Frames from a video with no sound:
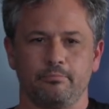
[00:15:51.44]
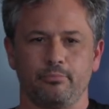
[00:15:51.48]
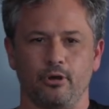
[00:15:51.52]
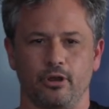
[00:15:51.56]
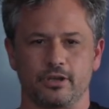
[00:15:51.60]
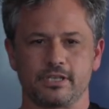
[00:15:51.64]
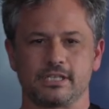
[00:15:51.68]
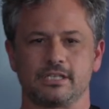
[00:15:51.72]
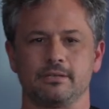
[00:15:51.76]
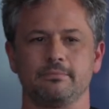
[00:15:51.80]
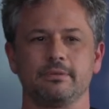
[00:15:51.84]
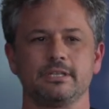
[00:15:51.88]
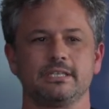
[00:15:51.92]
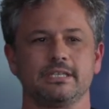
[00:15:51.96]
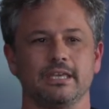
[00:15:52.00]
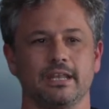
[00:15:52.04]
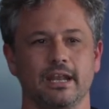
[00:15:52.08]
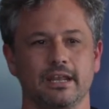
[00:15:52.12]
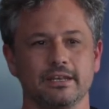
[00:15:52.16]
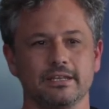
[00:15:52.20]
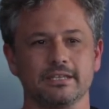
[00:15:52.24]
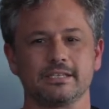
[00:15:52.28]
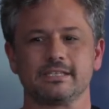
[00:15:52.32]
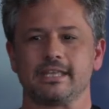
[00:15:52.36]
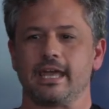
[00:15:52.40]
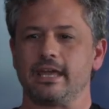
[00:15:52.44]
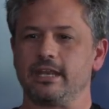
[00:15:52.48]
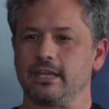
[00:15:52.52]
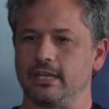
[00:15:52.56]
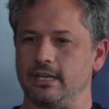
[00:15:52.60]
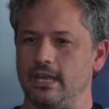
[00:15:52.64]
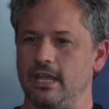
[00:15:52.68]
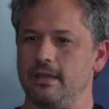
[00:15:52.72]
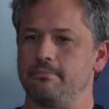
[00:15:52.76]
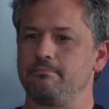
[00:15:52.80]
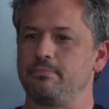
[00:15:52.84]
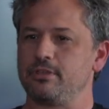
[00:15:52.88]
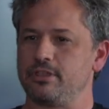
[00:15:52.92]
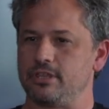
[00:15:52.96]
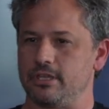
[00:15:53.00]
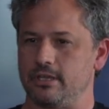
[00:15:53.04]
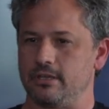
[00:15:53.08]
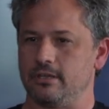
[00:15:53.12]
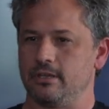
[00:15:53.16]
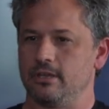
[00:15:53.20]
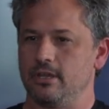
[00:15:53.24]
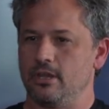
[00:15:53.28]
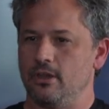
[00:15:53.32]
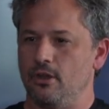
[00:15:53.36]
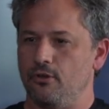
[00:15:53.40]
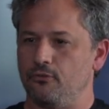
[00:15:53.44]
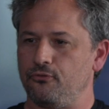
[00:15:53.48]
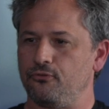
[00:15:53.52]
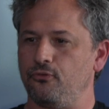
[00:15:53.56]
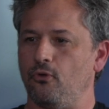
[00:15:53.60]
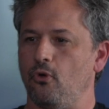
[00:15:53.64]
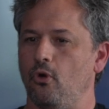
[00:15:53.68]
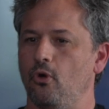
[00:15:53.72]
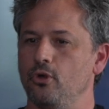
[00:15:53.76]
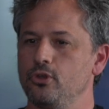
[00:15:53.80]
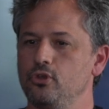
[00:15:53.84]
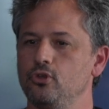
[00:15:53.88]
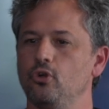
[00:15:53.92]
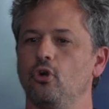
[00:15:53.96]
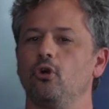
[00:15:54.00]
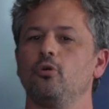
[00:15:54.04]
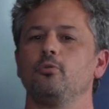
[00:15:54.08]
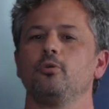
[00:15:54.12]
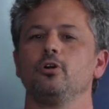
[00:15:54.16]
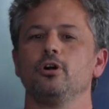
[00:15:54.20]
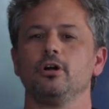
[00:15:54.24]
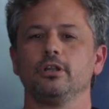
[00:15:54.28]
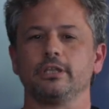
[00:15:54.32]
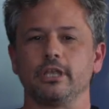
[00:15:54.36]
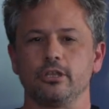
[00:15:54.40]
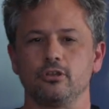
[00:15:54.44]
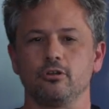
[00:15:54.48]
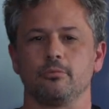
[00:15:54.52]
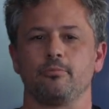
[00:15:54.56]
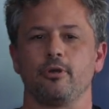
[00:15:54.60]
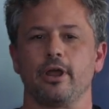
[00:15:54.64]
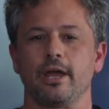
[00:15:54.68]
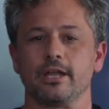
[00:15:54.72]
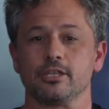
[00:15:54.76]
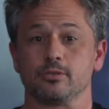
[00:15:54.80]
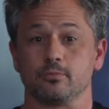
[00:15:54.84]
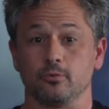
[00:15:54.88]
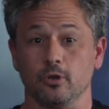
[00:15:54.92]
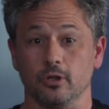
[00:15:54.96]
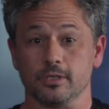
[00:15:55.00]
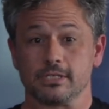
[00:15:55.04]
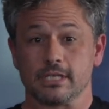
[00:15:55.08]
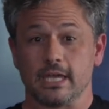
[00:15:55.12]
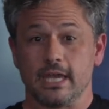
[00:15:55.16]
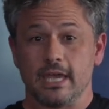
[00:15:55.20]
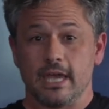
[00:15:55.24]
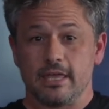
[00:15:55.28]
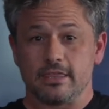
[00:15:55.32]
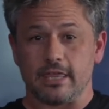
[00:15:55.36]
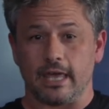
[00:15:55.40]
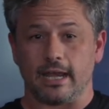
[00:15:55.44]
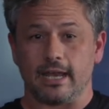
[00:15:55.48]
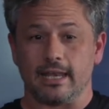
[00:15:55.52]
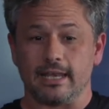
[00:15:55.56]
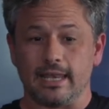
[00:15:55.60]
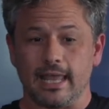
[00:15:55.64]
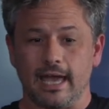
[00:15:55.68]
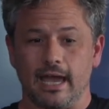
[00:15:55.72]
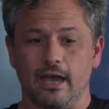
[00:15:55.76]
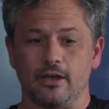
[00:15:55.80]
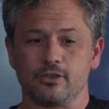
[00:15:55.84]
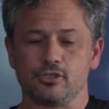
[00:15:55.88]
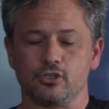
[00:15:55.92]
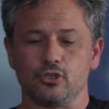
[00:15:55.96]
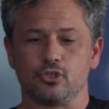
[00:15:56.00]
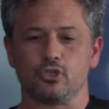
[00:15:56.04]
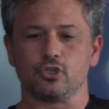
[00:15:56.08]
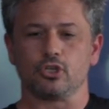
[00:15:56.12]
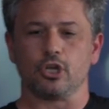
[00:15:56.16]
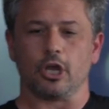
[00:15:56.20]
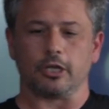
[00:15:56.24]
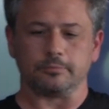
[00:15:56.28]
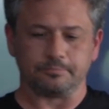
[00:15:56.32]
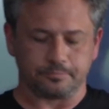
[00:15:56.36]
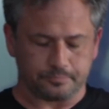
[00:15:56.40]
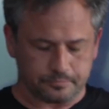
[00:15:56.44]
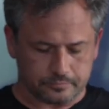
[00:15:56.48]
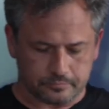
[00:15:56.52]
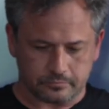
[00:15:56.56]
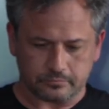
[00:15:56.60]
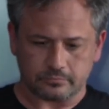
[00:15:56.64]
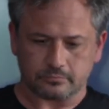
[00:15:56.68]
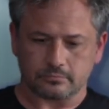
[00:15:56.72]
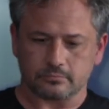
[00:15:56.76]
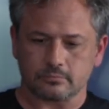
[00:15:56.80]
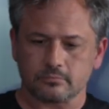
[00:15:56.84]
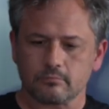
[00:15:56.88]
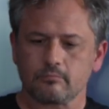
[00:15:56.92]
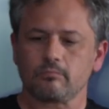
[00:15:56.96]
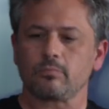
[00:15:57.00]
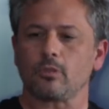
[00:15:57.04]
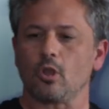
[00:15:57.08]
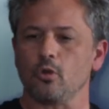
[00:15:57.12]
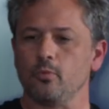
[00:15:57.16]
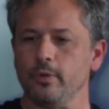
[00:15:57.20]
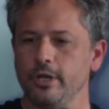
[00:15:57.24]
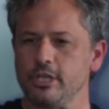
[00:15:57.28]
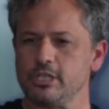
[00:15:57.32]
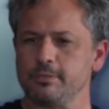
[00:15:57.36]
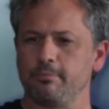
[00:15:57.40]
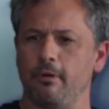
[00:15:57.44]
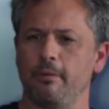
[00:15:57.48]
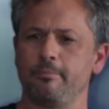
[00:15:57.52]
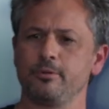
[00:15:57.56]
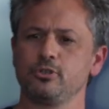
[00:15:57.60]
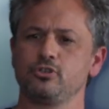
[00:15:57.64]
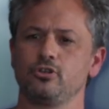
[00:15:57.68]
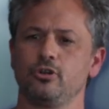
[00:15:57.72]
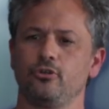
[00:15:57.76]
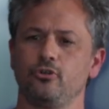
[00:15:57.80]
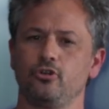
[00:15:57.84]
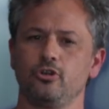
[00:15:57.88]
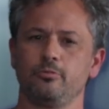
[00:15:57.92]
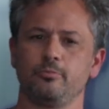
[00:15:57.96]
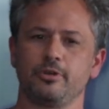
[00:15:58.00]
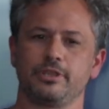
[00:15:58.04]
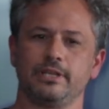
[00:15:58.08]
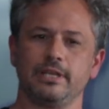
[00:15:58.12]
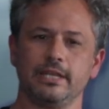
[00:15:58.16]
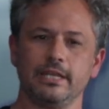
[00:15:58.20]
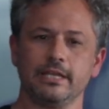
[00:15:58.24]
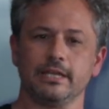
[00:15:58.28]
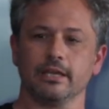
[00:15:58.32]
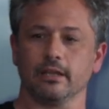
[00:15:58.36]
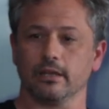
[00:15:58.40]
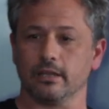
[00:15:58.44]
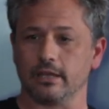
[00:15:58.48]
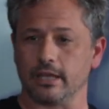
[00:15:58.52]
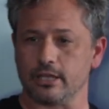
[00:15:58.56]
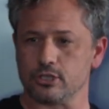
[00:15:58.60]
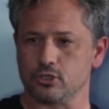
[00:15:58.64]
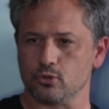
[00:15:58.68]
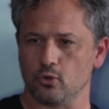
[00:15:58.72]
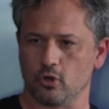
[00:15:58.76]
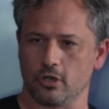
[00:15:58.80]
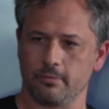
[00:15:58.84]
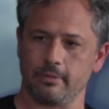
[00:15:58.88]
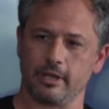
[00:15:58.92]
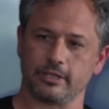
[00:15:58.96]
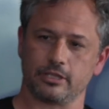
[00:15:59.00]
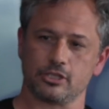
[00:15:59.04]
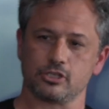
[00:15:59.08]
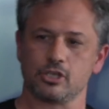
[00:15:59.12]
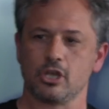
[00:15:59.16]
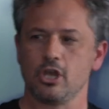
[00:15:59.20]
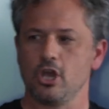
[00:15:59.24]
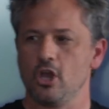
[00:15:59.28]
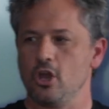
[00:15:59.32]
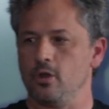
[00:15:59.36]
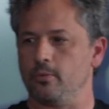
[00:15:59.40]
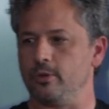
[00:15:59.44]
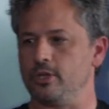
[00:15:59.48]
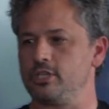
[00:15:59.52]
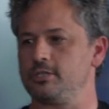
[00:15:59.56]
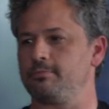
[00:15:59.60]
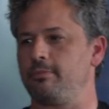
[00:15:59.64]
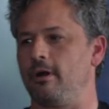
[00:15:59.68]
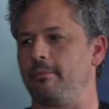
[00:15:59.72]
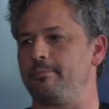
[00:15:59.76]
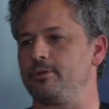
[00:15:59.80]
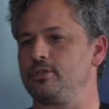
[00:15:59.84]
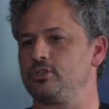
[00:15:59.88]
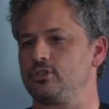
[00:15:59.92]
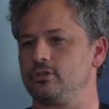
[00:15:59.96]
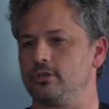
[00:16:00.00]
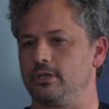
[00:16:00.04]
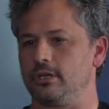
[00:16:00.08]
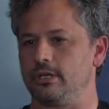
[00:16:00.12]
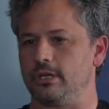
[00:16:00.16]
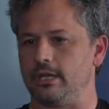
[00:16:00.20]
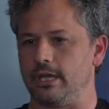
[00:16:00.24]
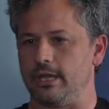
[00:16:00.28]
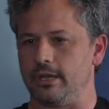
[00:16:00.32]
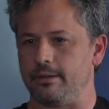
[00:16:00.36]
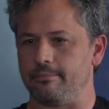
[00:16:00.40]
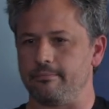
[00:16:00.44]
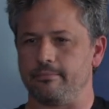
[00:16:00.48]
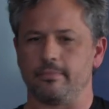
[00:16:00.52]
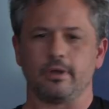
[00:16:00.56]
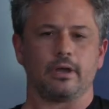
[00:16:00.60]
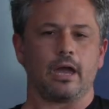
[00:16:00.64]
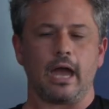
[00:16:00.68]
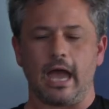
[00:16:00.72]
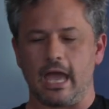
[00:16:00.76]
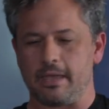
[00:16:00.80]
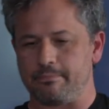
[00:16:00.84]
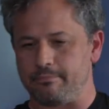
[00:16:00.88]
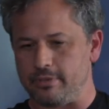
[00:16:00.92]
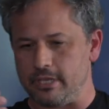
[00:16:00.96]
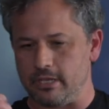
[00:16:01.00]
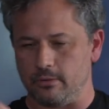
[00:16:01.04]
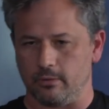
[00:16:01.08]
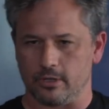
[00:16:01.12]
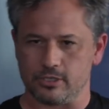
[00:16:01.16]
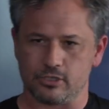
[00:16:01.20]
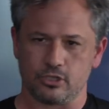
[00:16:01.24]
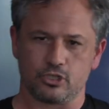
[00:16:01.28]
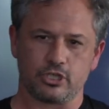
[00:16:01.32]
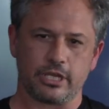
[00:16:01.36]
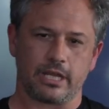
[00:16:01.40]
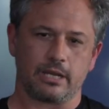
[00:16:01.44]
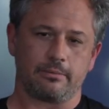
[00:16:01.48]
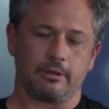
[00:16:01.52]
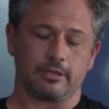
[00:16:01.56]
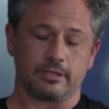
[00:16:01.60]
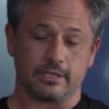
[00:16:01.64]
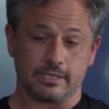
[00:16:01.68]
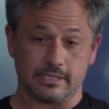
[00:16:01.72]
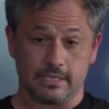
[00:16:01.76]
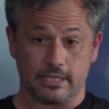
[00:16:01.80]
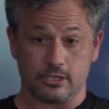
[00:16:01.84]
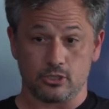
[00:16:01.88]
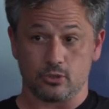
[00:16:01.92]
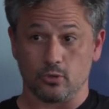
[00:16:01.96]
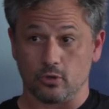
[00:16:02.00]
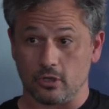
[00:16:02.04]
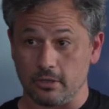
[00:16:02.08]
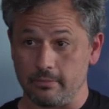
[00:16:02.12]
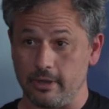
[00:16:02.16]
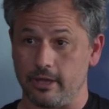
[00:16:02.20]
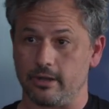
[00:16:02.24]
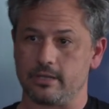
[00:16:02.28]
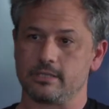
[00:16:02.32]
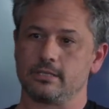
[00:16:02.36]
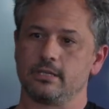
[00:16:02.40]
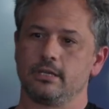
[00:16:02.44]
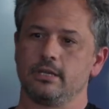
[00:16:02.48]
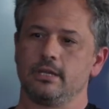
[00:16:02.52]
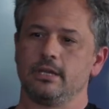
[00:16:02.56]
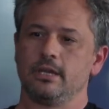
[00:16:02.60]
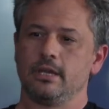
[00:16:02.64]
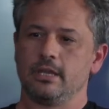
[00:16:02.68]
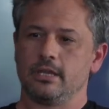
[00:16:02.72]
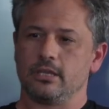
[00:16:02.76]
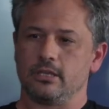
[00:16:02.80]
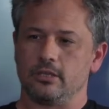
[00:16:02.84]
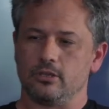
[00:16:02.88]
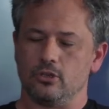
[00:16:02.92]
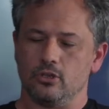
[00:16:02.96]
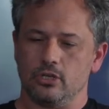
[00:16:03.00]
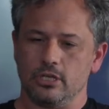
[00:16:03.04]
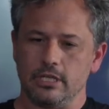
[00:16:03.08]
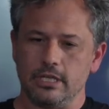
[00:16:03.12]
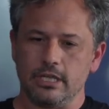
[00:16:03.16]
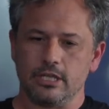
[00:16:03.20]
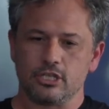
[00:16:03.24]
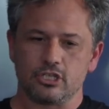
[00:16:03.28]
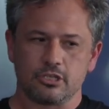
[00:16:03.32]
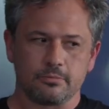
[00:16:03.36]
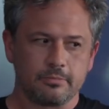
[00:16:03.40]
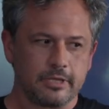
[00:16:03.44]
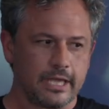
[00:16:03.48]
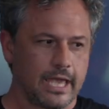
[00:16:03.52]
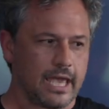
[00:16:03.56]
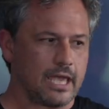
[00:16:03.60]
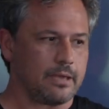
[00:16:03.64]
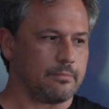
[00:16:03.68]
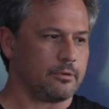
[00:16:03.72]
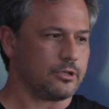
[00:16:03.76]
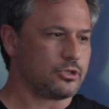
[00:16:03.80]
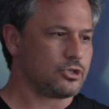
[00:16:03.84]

proximity and understanding and empathy for your world and your brand's world that allows you to go, we need to pop into a room with legal and talk about this. We need to pop into IP, want to chat about this, let's talk about it. You need to be able